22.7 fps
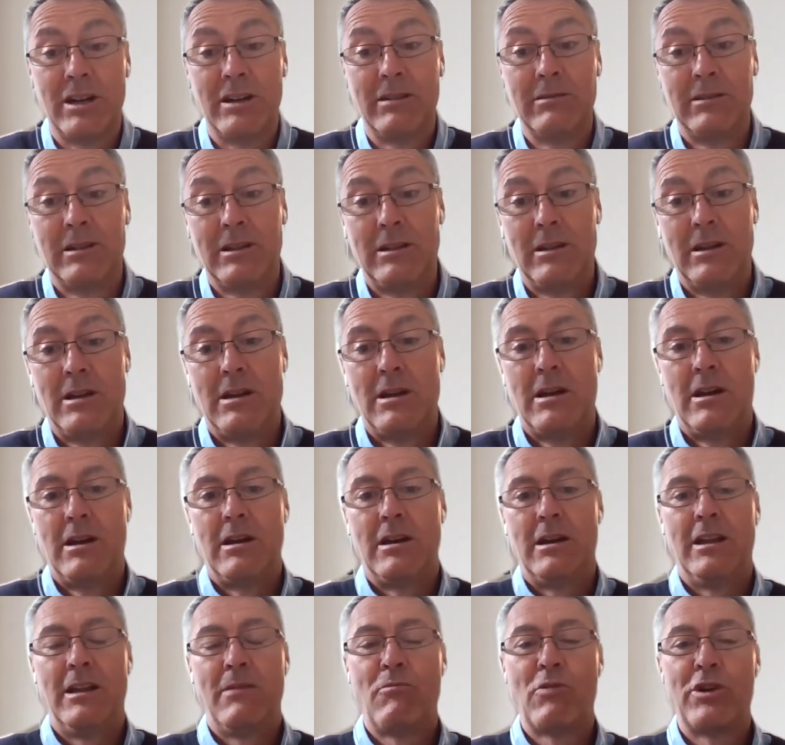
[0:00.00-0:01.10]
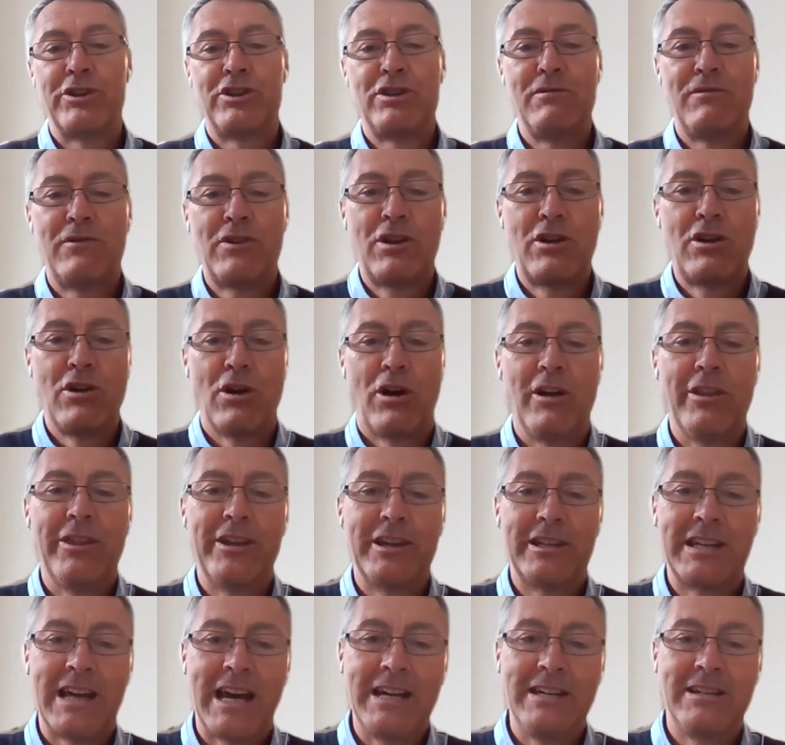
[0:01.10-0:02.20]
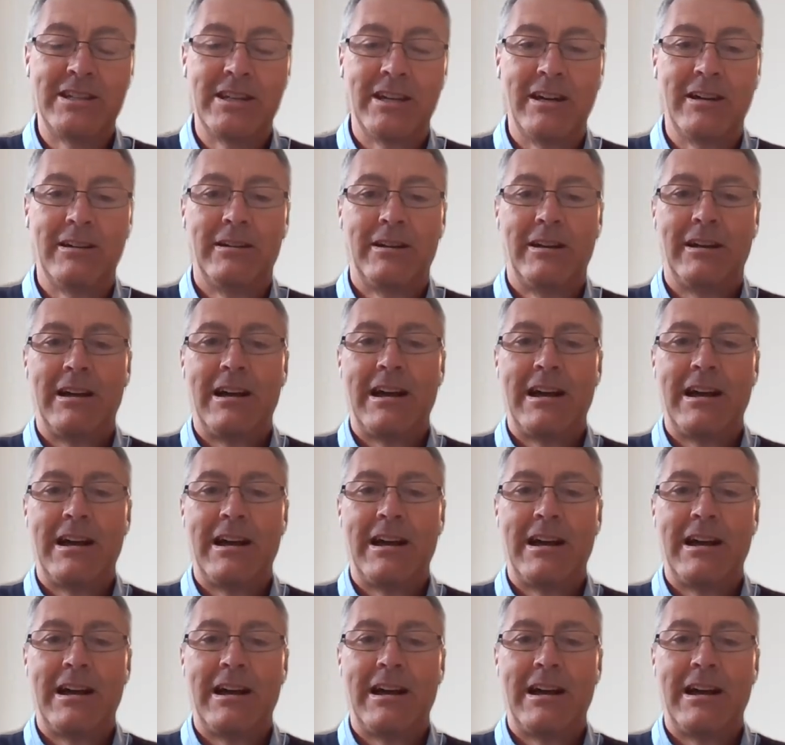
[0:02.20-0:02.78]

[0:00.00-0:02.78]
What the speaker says: And then once you've got the data,